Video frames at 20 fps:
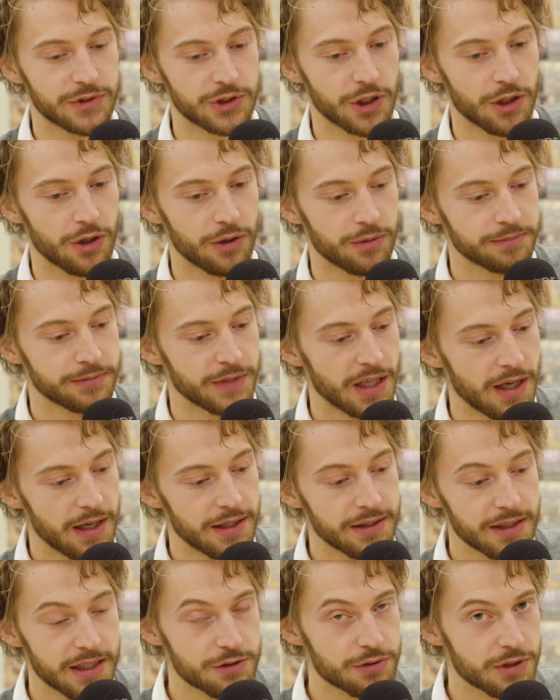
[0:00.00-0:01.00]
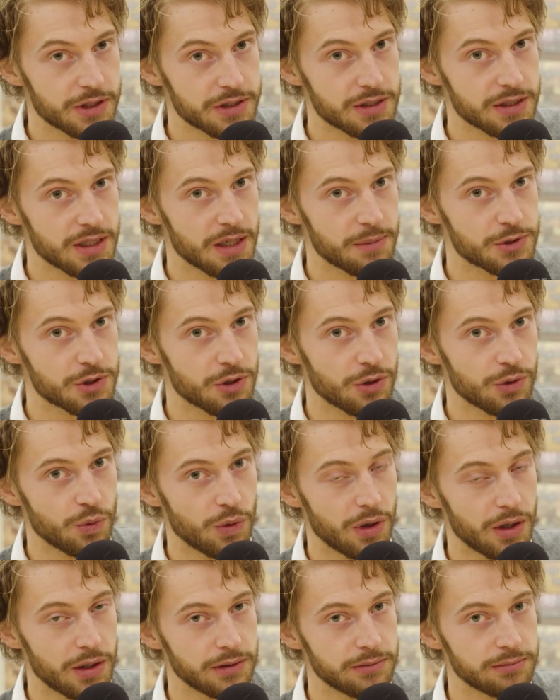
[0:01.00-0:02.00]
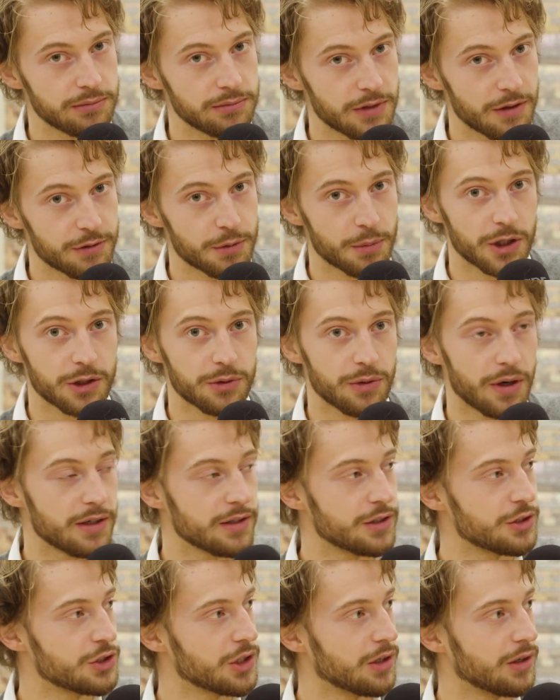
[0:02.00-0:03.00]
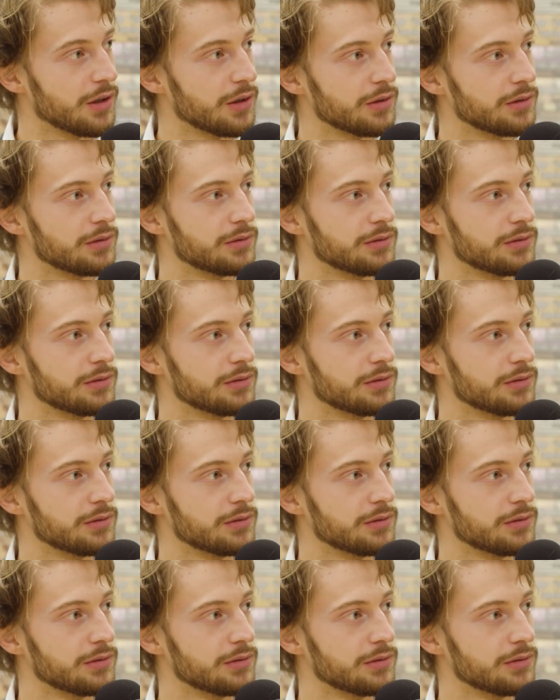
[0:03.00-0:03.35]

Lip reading: So thanks for listening to episode 1 of the Mark Rodney Show.